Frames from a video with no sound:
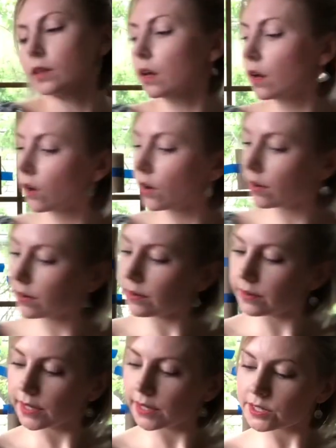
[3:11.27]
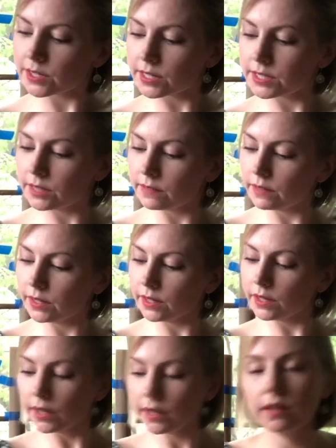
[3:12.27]
Our next
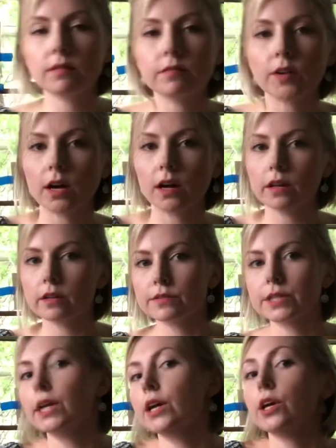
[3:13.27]
activity involves